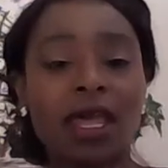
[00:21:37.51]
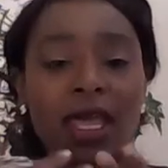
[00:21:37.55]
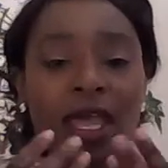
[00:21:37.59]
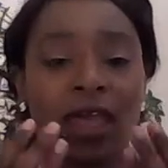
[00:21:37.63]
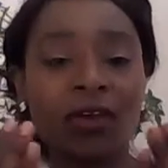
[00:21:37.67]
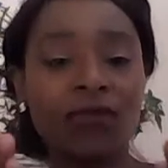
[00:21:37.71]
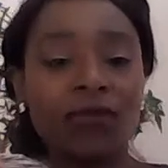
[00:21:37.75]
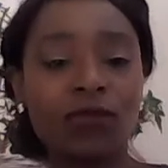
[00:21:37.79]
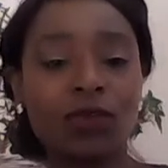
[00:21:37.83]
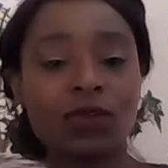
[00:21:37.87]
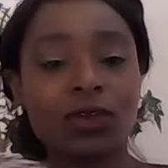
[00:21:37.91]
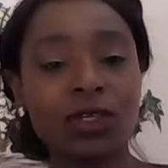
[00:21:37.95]

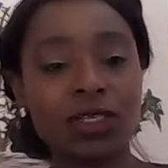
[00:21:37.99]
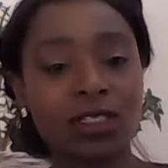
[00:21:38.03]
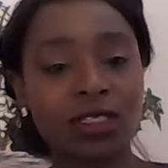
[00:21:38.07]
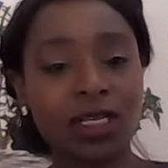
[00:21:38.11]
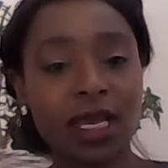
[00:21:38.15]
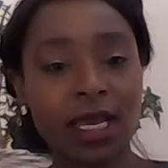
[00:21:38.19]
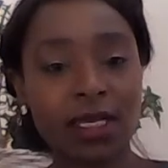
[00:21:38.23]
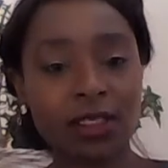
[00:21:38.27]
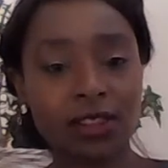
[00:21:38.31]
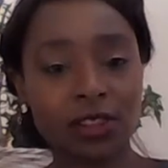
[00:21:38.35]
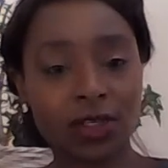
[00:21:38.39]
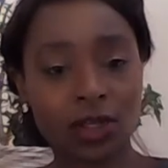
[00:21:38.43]
If you
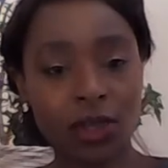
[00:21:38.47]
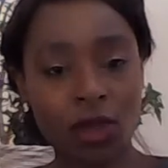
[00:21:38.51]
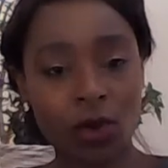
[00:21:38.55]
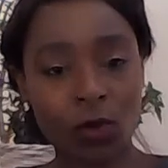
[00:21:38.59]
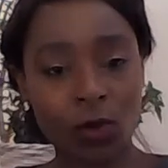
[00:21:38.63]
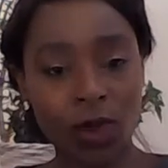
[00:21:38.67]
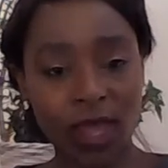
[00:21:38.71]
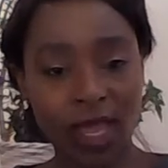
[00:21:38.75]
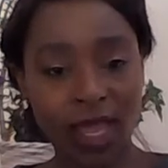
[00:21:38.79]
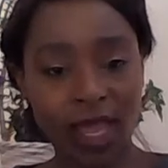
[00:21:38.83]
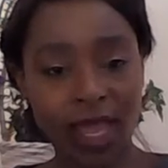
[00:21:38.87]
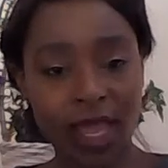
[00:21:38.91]
decide to
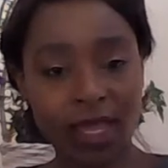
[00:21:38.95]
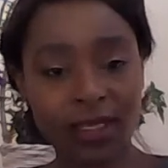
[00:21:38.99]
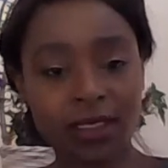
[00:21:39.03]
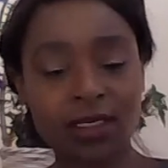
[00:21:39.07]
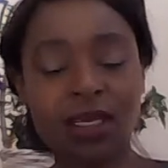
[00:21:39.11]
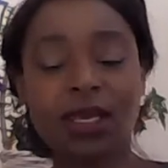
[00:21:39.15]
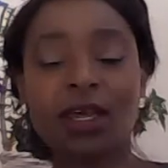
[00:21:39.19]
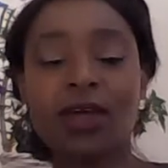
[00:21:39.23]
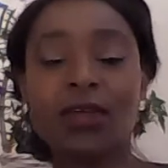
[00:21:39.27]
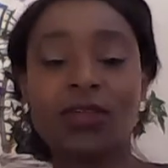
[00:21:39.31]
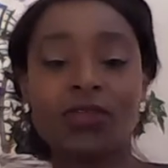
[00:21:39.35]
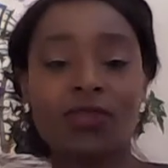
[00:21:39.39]
go
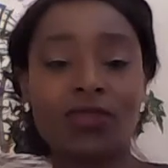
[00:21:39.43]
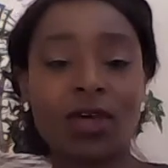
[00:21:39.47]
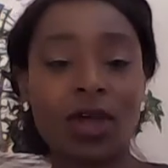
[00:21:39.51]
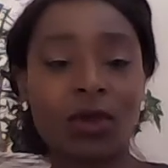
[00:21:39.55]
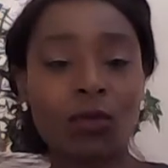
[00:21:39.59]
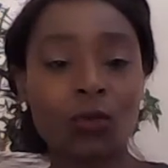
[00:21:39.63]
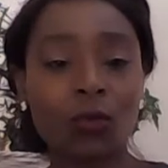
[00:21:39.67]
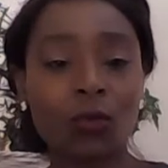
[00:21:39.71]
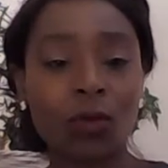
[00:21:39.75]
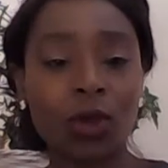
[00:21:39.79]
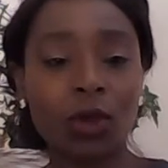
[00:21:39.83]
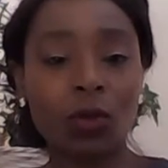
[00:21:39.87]
ahead,
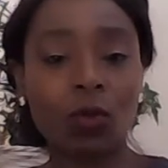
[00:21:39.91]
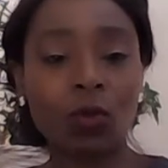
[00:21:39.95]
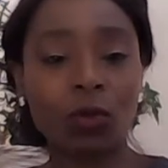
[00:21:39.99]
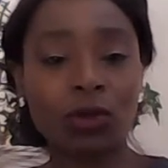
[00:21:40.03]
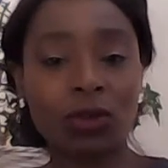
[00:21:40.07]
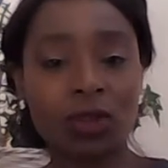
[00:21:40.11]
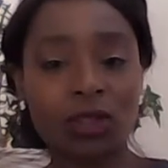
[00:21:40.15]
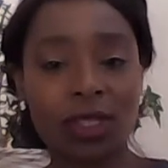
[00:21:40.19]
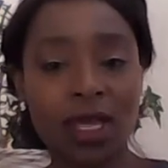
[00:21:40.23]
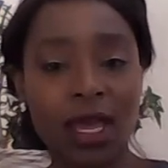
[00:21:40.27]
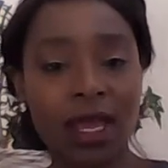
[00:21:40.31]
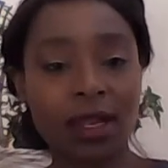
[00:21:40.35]
then we
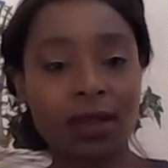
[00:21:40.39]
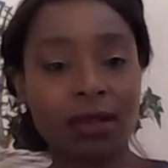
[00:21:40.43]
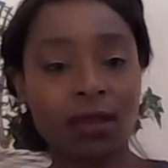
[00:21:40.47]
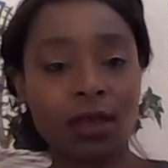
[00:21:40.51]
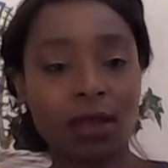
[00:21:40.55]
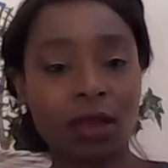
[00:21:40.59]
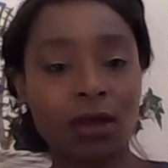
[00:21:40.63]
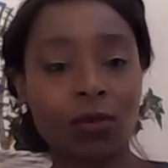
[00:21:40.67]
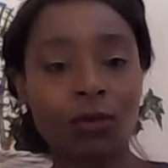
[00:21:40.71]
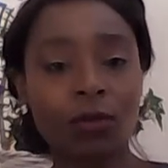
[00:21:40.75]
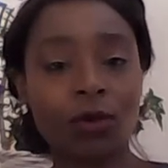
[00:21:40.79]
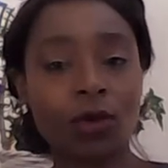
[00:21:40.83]
will
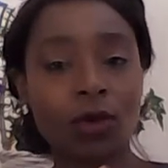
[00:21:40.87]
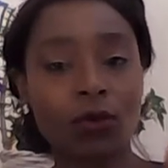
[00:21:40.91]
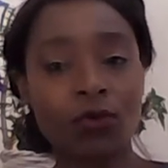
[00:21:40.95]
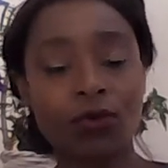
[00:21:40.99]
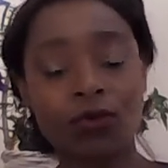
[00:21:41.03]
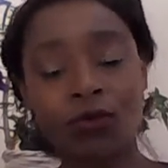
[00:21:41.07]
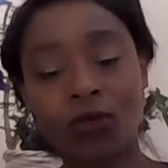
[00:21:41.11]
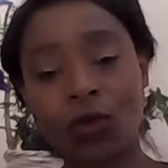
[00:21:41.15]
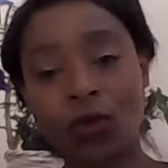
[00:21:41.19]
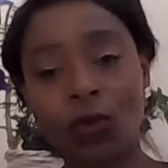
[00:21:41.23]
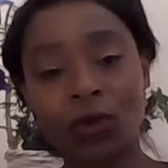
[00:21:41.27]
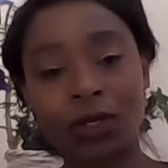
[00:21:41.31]
then
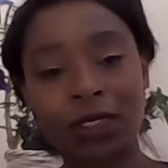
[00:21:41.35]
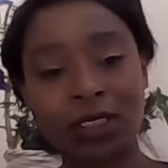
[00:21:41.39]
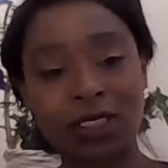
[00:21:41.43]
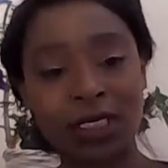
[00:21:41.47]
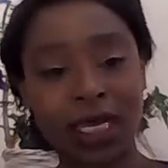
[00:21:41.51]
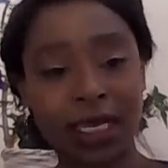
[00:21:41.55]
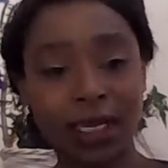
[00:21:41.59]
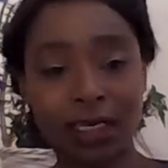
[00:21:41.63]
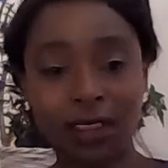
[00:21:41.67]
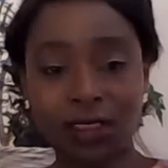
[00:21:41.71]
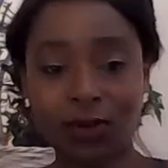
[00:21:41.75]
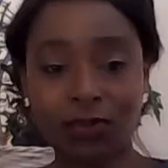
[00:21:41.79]
go forward and
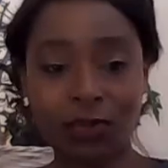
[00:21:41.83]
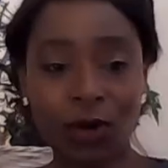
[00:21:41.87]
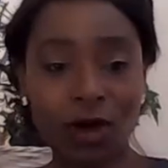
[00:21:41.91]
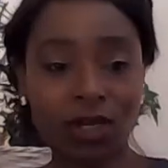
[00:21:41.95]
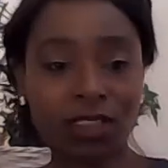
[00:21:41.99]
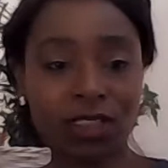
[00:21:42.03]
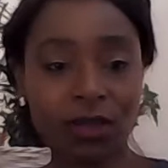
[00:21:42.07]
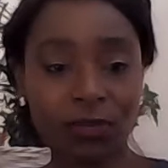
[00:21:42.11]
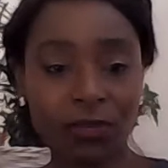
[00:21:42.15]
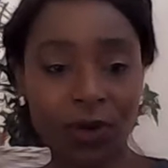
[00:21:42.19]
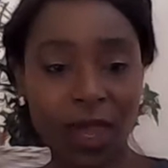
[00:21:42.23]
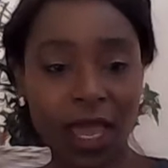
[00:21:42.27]
take a
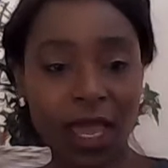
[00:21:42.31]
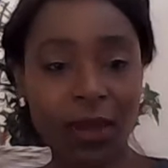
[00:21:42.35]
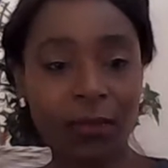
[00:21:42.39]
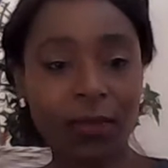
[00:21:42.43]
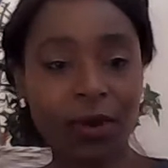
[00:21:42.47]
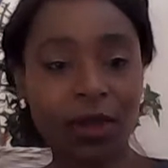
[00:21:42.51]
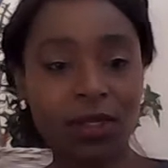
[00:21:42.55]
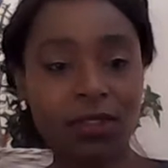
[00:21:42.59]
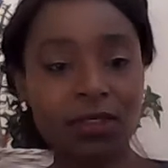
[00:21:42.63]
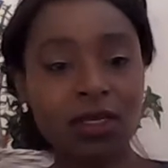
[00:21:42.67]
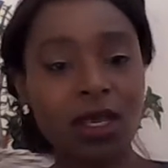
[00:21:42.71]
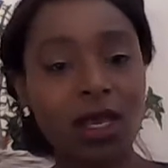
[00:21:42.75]
deposit
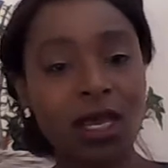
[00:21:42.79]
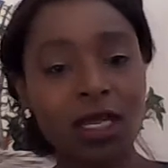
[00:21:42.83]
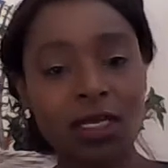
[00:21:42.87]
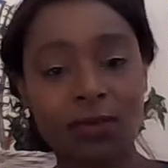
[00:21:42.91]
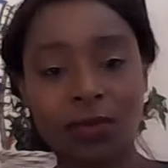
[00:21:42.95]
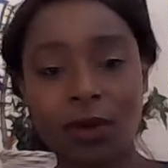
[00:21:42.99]
payment.